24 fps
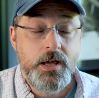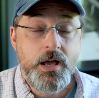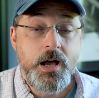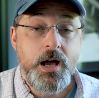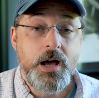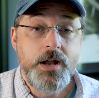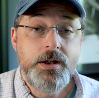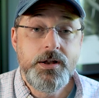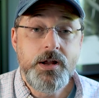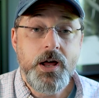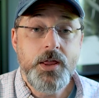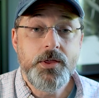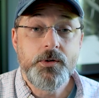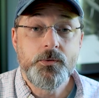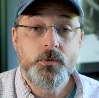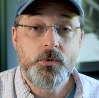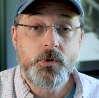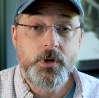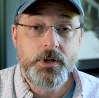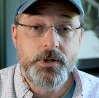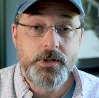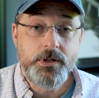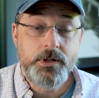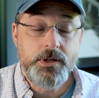Another
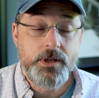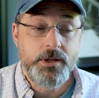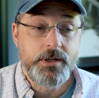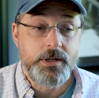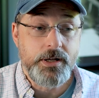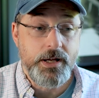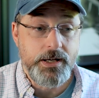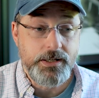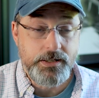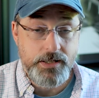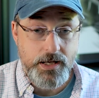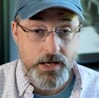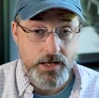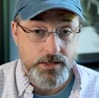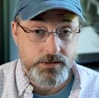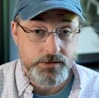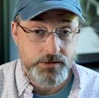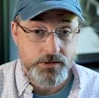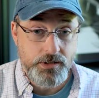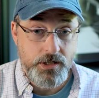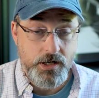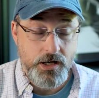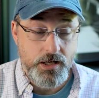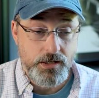one that I got
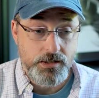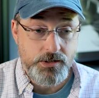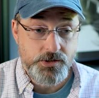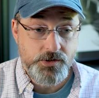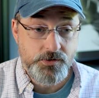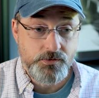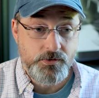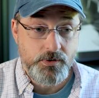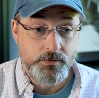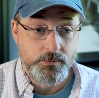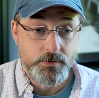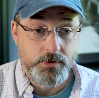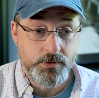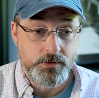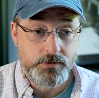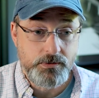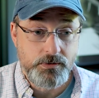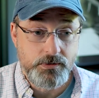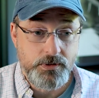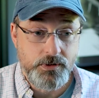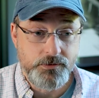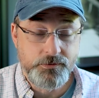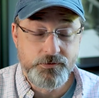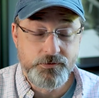in college from
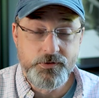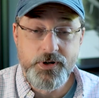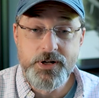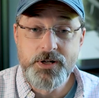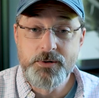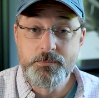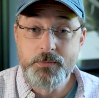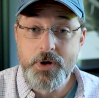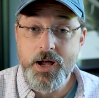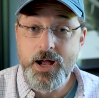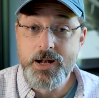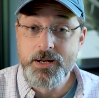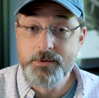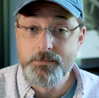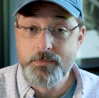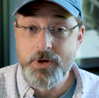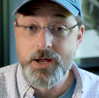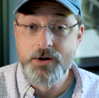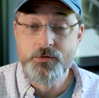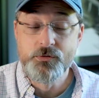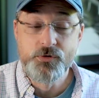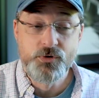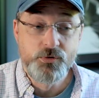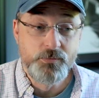a friend of mine and
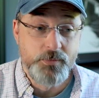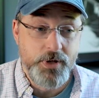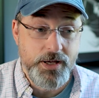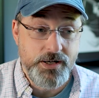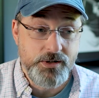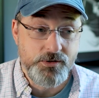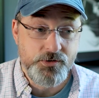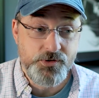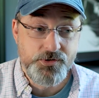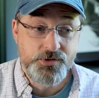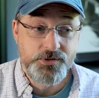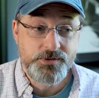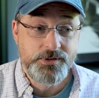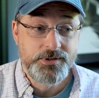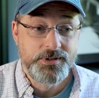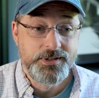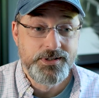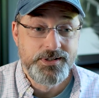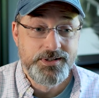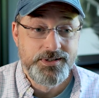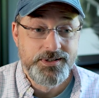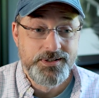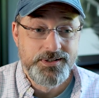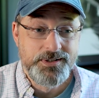my roommate who's
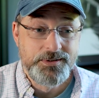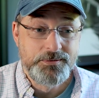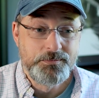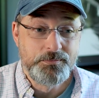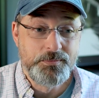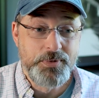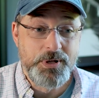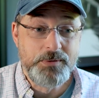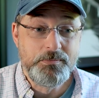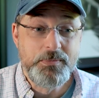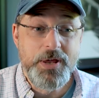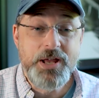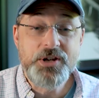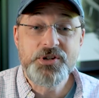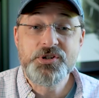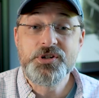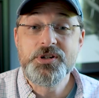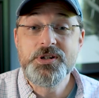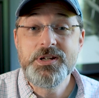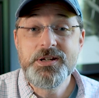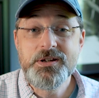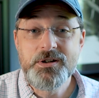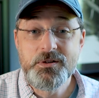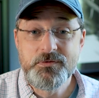been
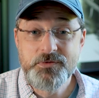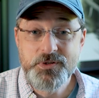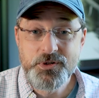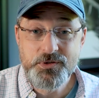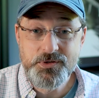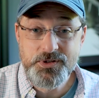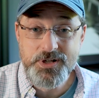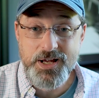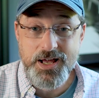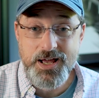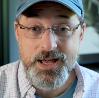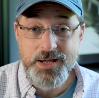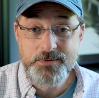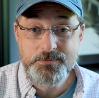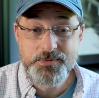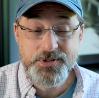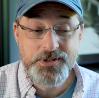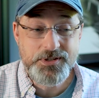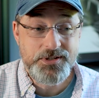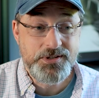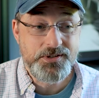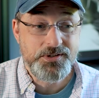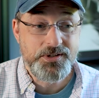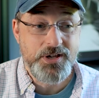mentioned here a few
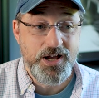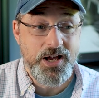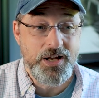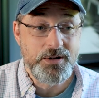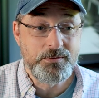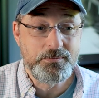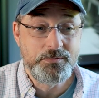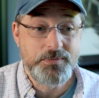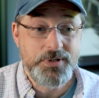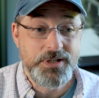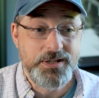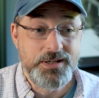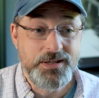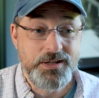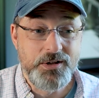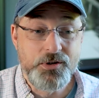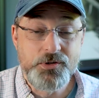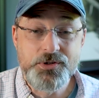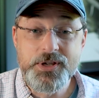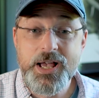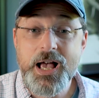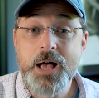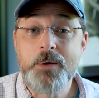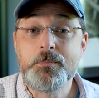times. He's gotten me
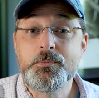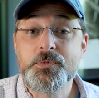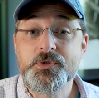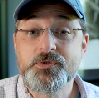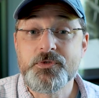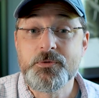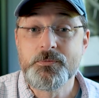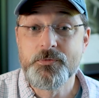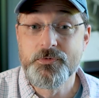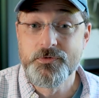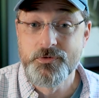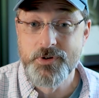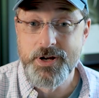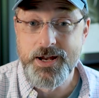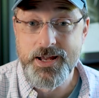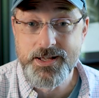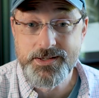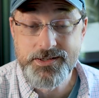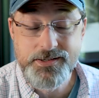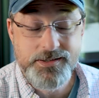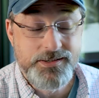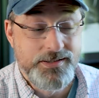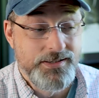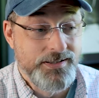those albums from
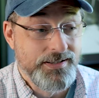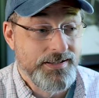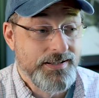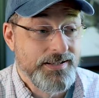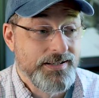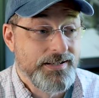France.